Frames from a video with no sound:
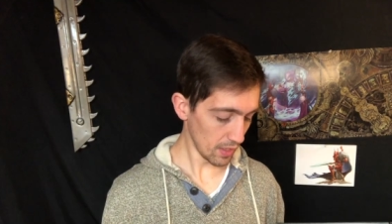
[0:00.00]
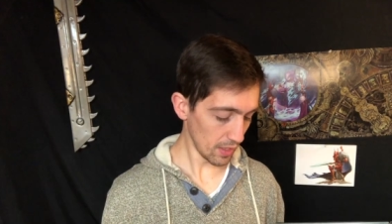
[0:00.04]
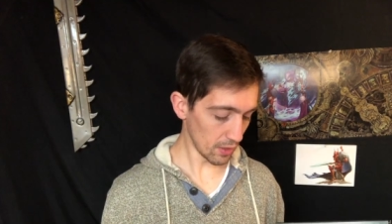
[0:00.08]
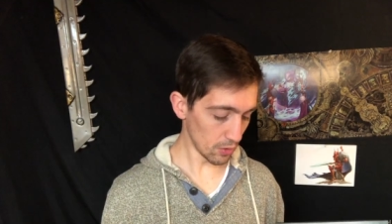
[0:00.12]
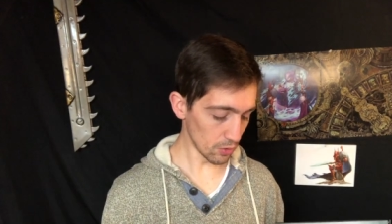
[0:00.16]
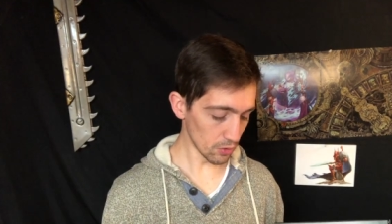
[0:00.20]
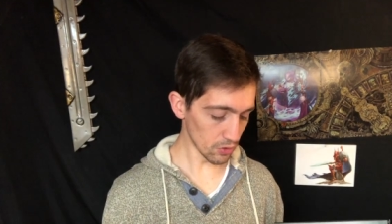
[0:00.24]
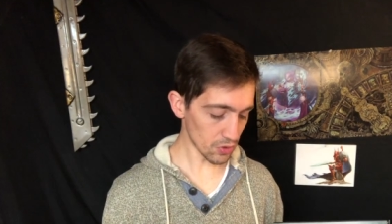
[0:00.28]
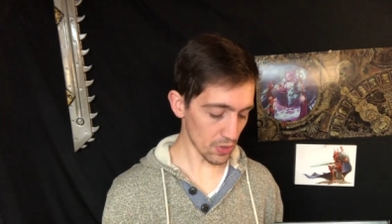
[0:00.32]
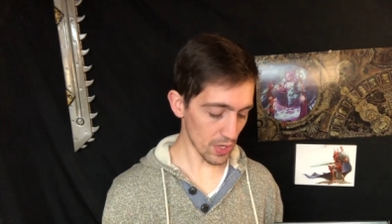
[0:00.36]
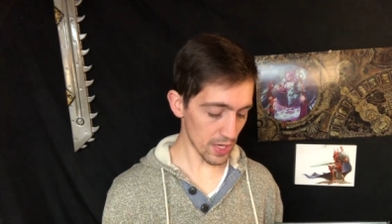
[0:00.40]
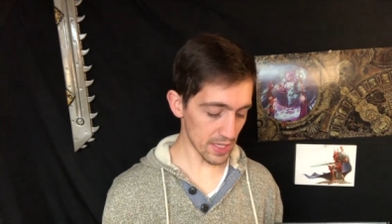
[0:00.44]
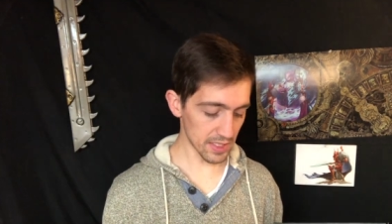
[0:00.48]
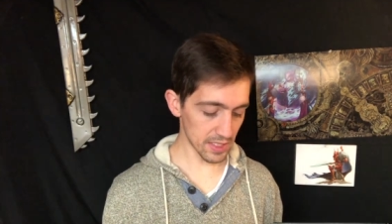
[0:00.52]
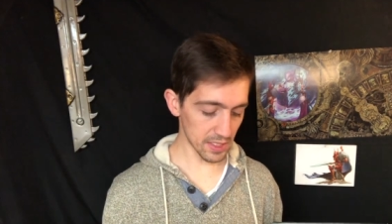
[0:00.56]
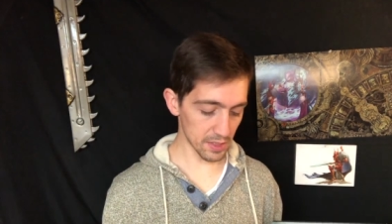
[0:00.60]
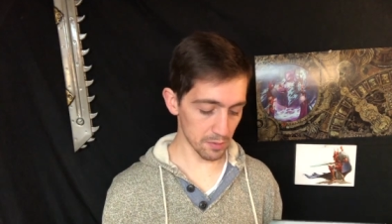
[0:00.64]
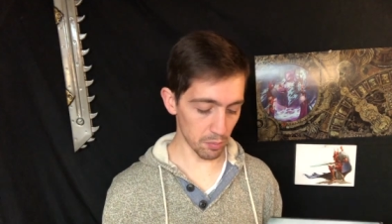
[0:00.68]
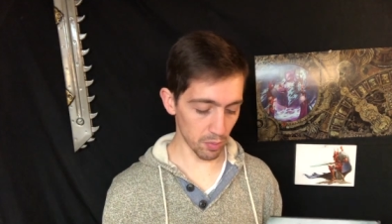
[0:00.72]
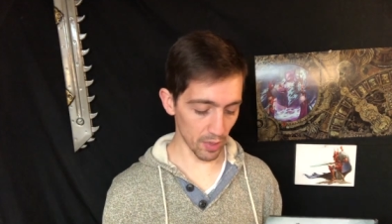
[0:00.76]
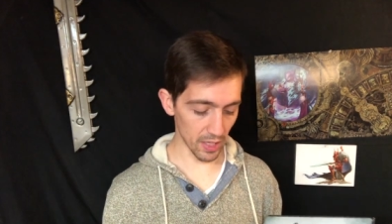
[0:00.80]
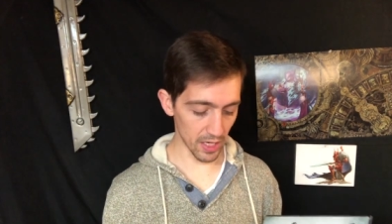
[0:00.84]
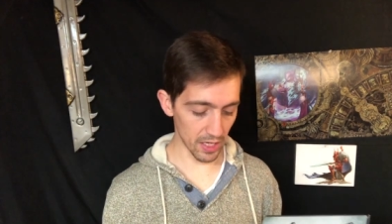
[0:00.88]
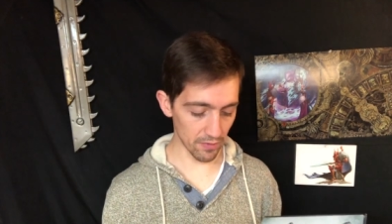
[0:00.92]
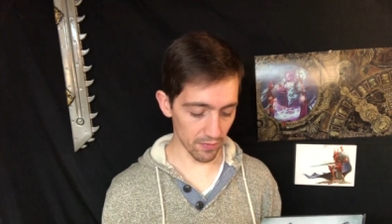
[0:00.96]
It also has its
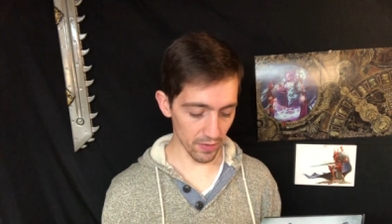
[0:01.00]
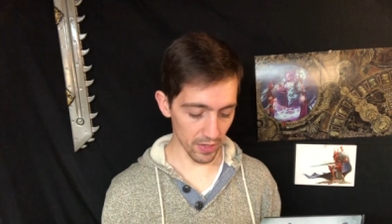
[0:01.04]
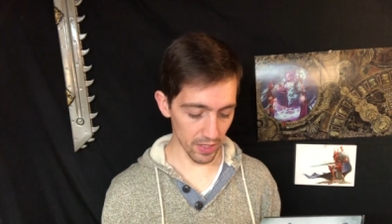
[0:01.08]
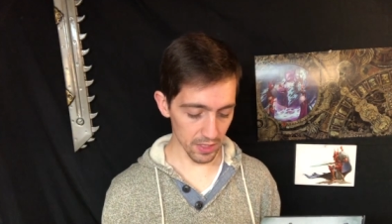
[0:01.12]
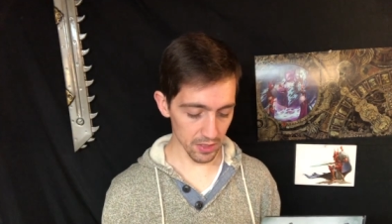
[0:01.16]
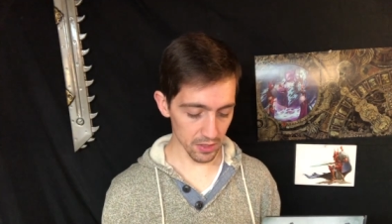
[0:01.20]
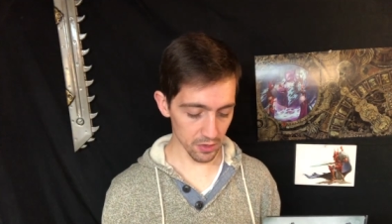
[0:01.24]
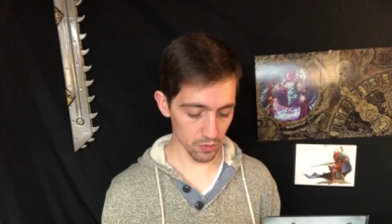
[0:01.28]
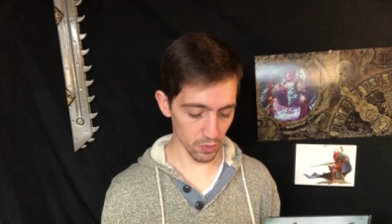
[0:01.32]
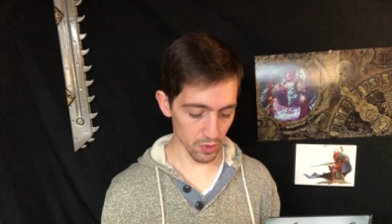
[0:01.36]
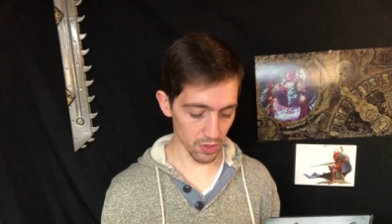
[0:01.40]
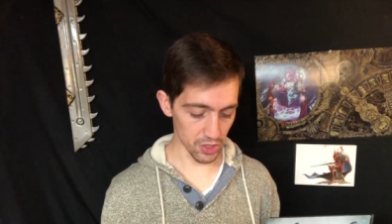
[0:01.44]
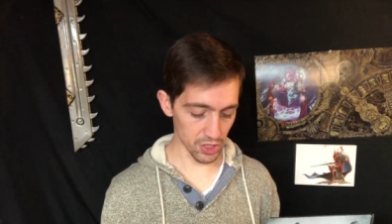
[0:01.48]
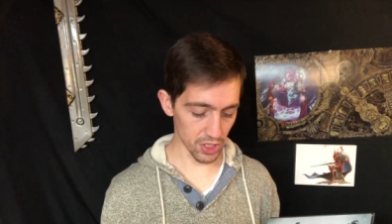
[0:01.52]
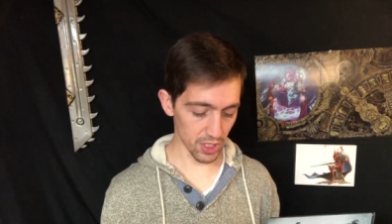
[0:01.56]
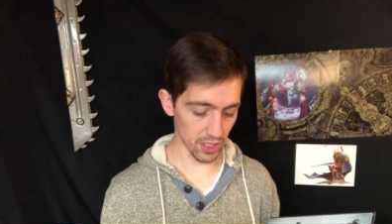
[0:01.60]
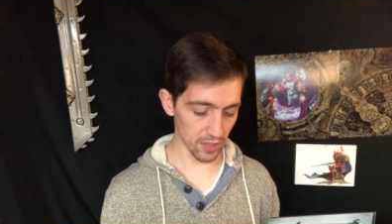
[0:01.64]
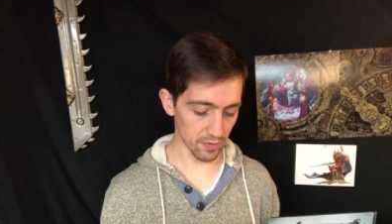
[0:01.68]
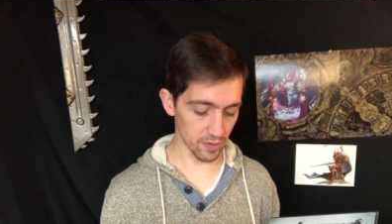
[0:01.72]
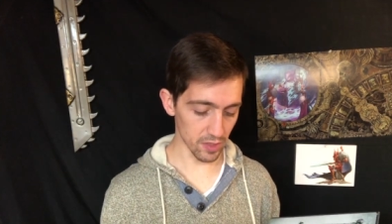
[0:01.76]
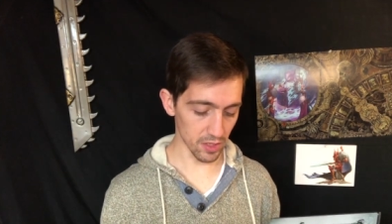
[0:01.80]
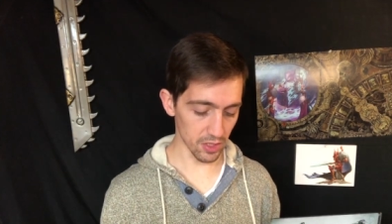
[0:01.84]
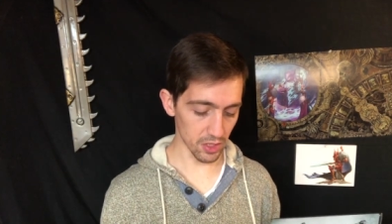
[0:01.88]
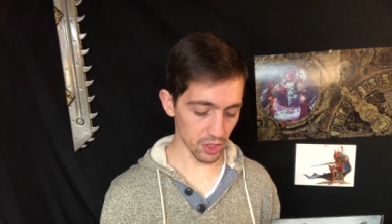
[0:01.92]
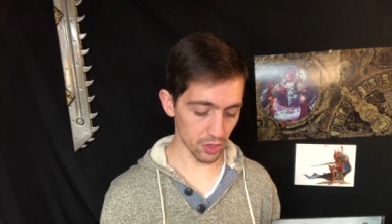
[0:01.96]
blade veins, which
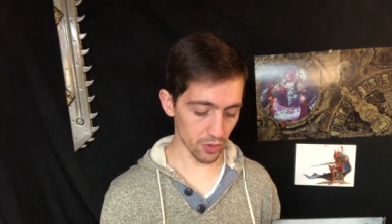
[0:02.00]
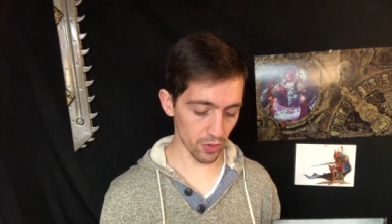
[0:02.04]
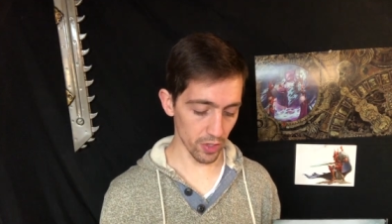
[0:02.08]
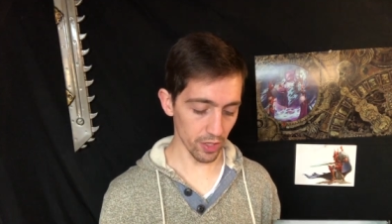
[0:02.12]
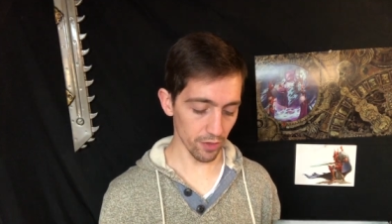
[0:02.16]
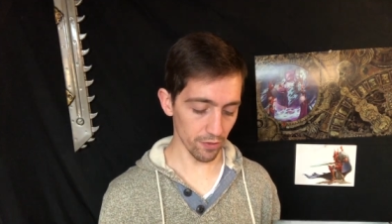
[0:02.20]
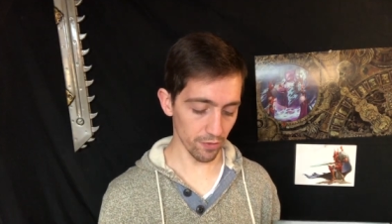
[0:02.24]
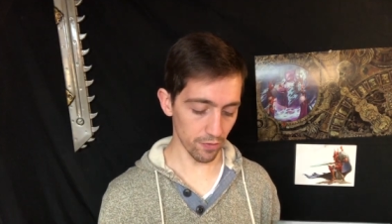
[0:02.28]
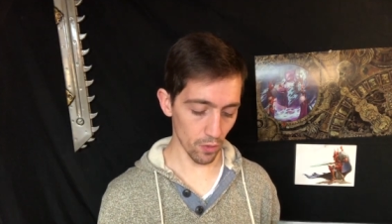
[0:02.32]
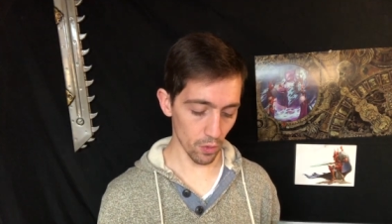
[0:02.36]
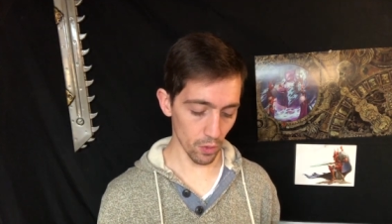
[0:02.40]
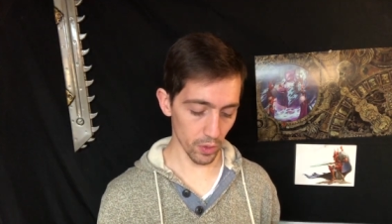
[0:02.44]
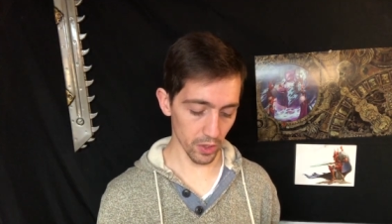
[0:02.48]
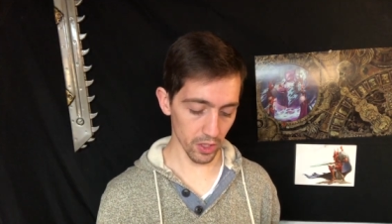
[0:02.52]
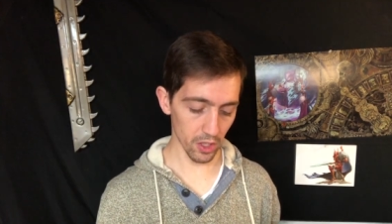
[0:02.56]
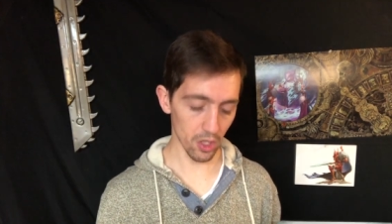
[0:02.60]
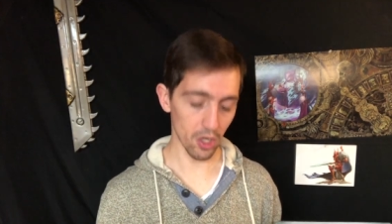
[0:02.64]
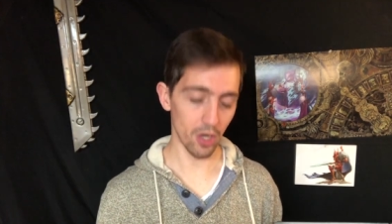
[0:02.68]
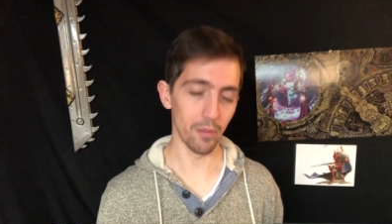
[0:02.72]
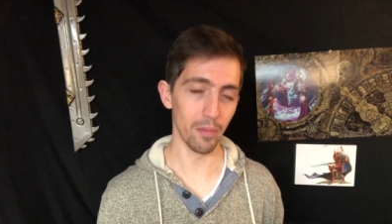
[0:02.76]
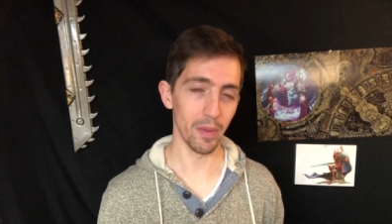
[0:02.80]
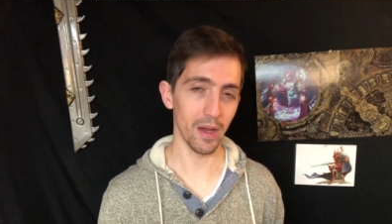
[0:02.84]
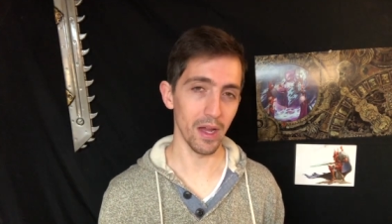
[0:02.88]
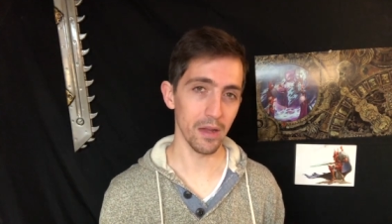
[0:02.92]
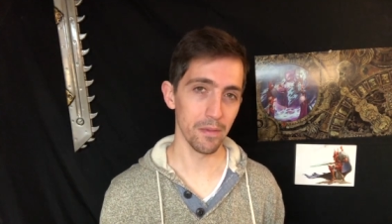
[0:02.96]
gives it strength 4 in
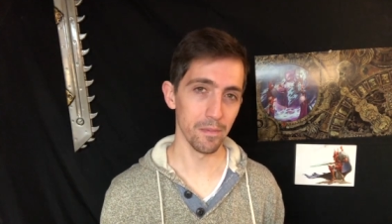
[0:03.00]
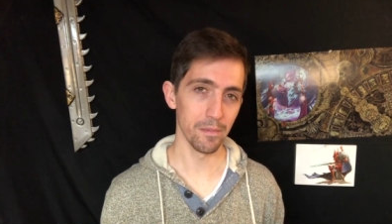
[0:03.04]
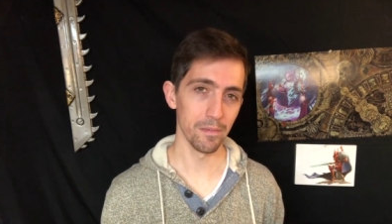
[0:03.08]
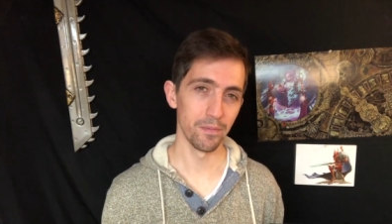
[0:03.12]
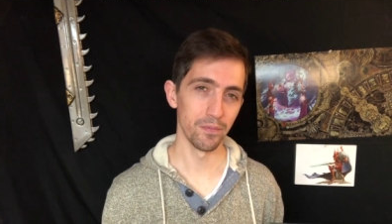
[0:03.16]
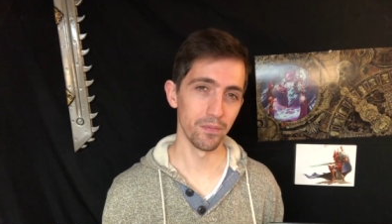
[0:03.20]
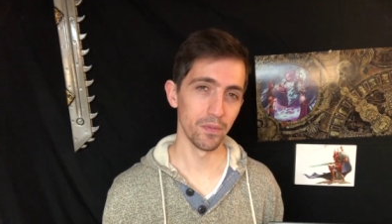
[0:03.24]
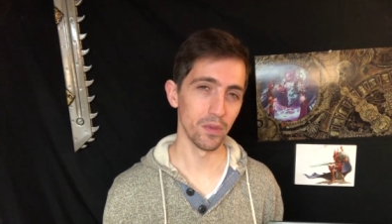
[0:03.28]
combat,